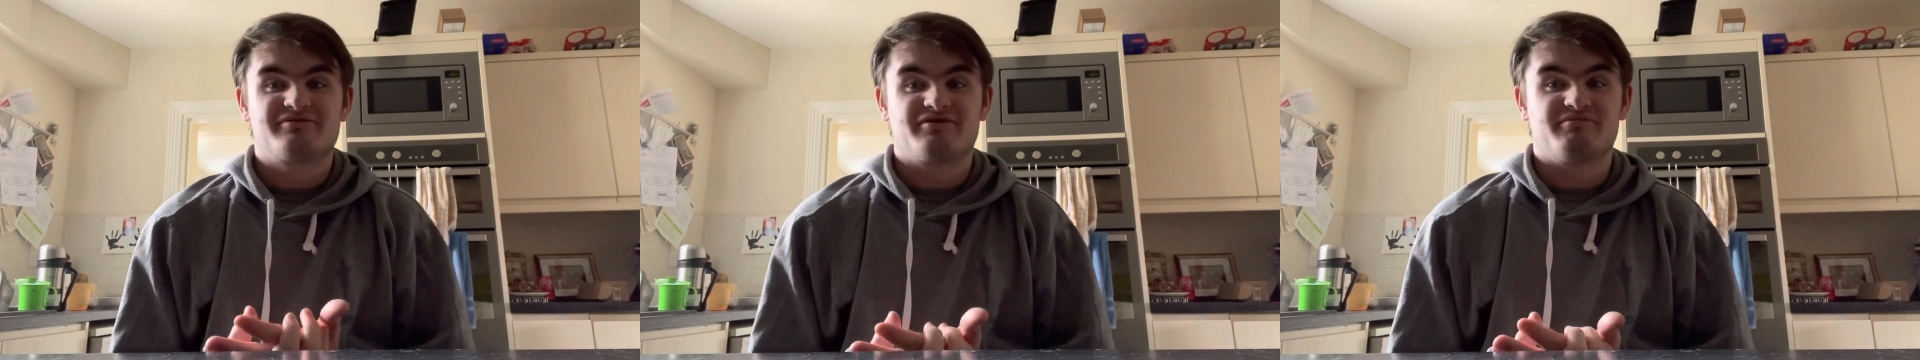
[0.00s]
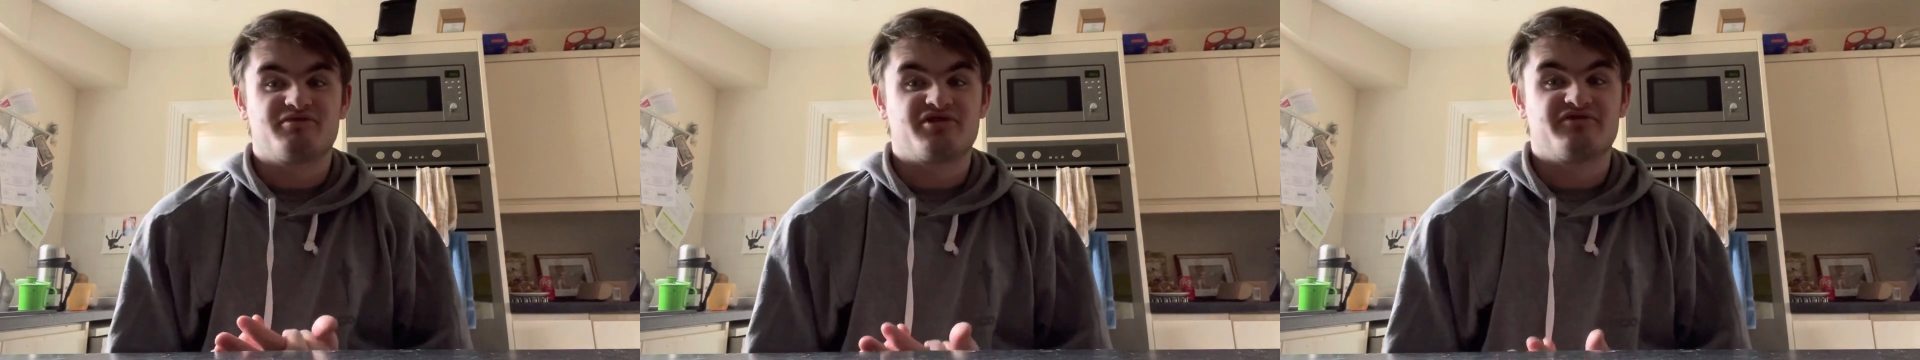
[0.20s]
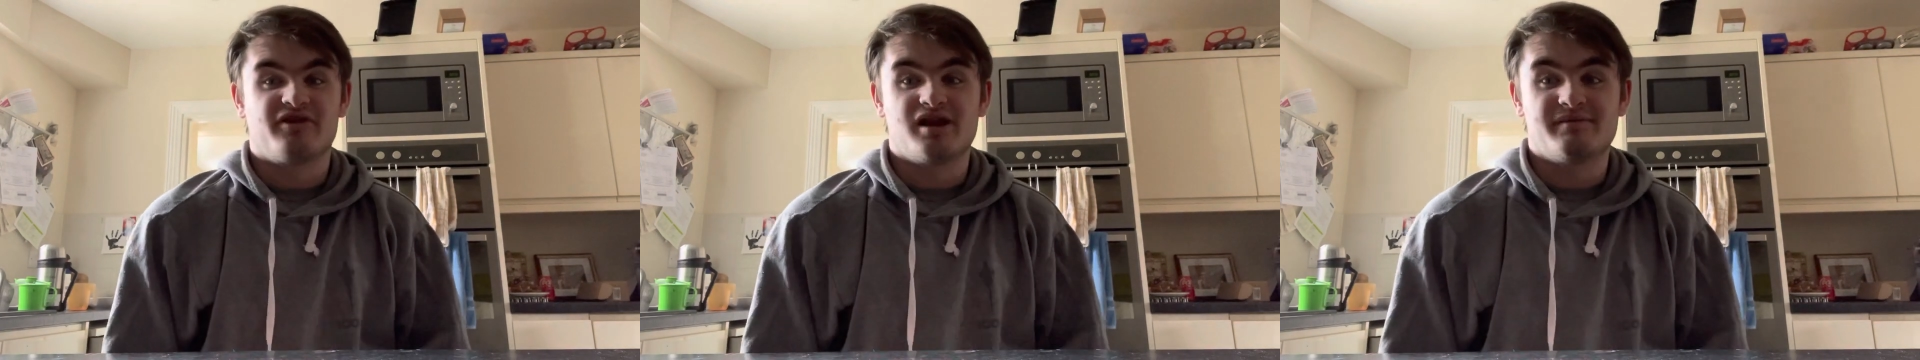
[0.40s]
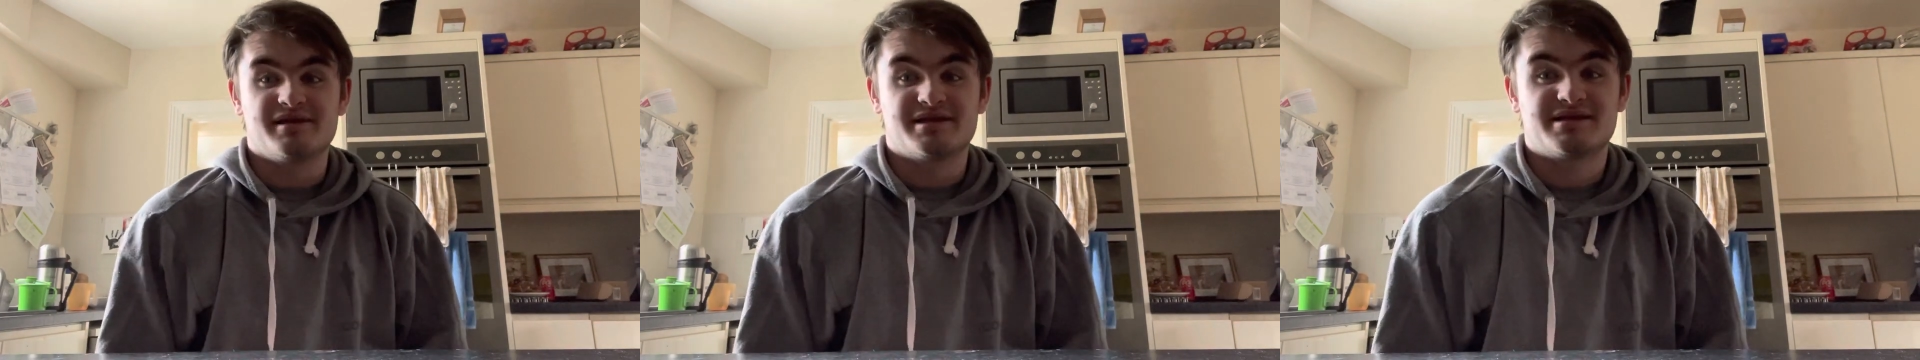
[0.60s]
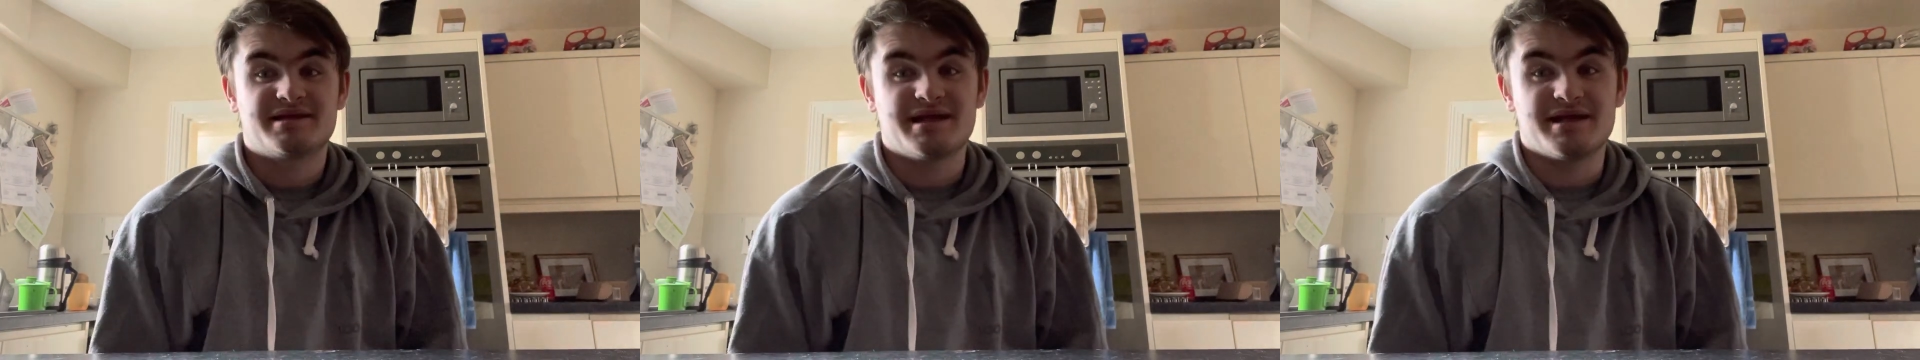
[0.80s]
group just follow me to
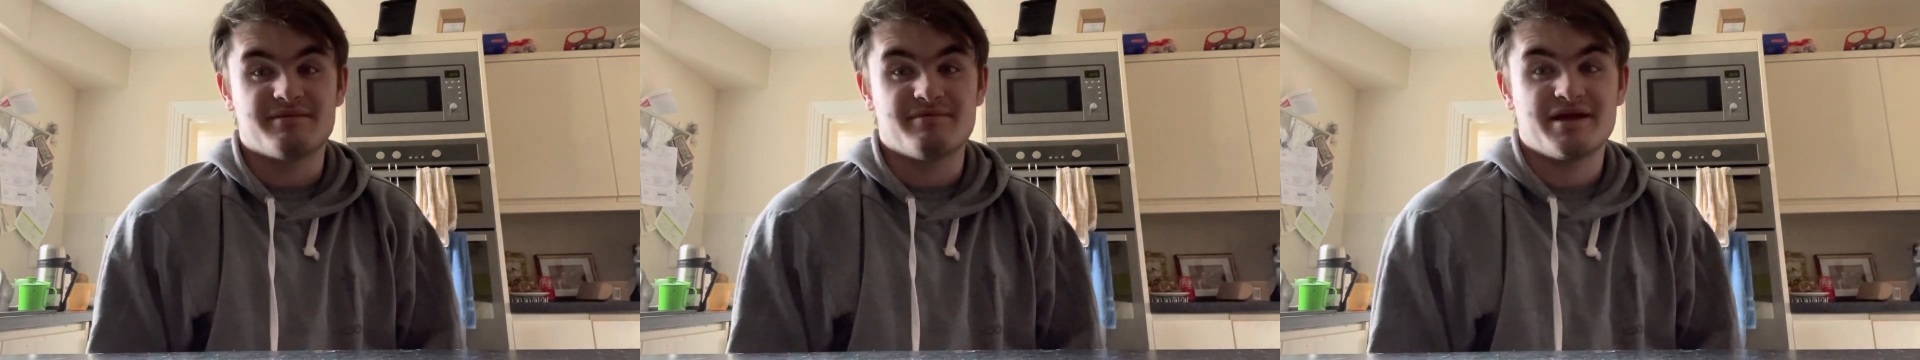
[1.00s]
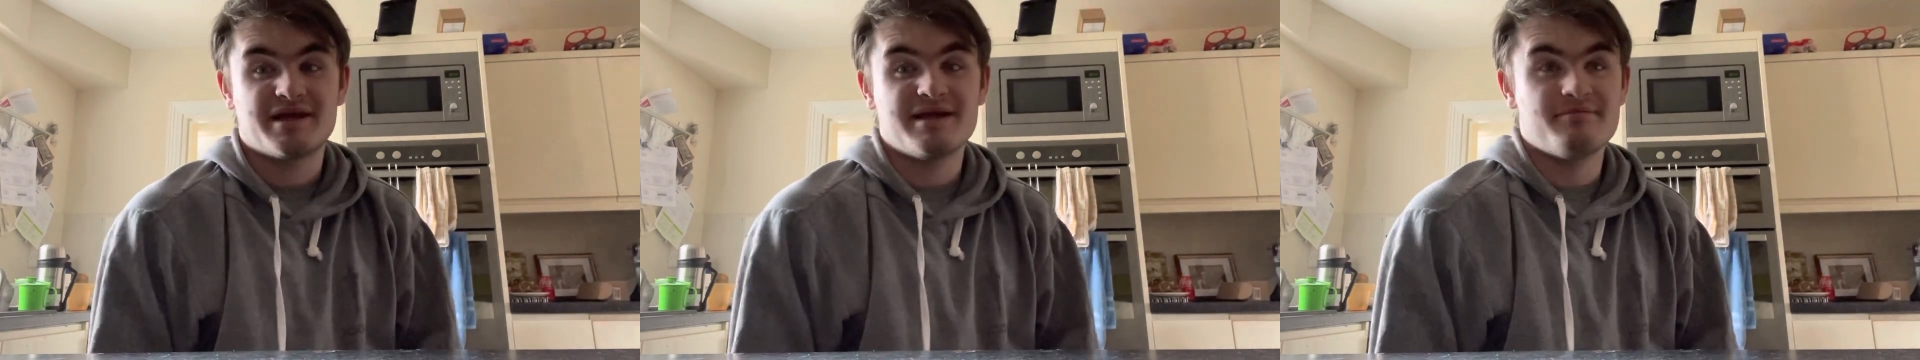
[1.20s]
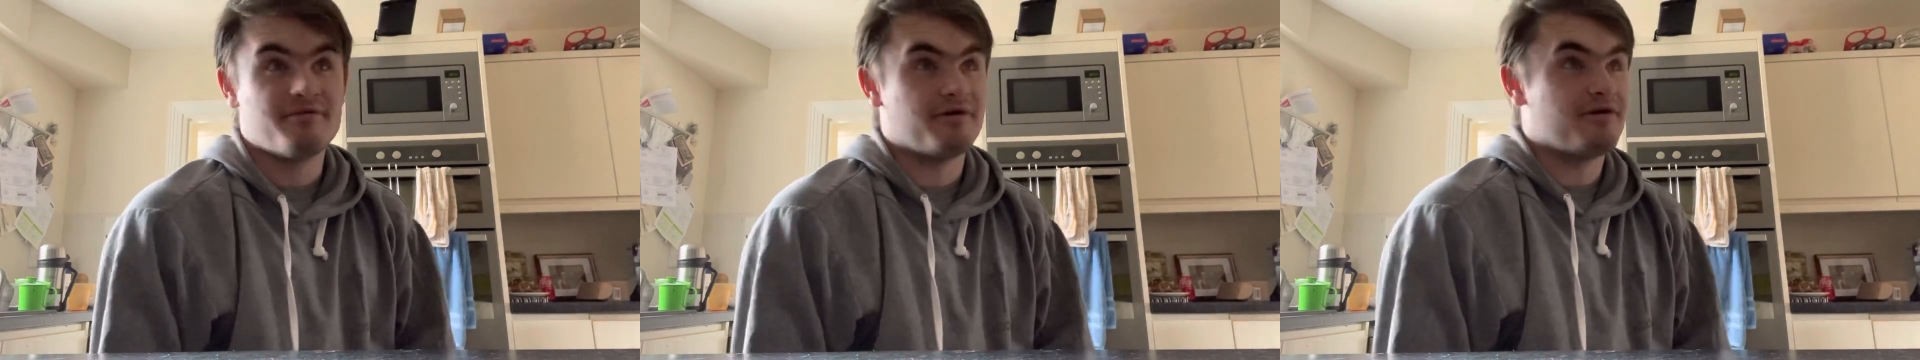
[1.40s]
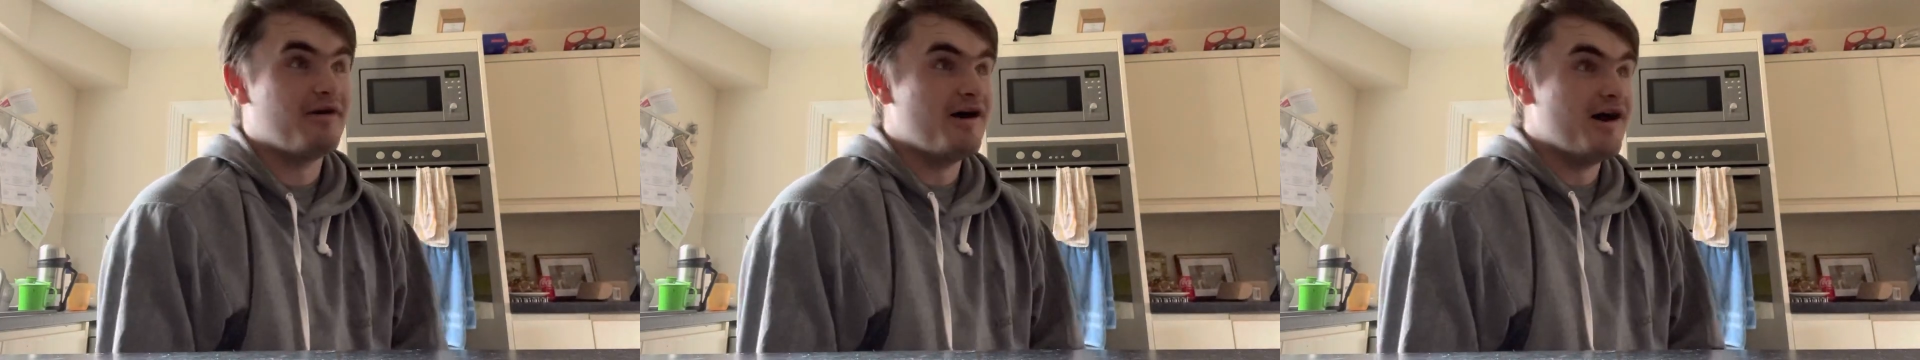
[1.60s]
take Mickey, but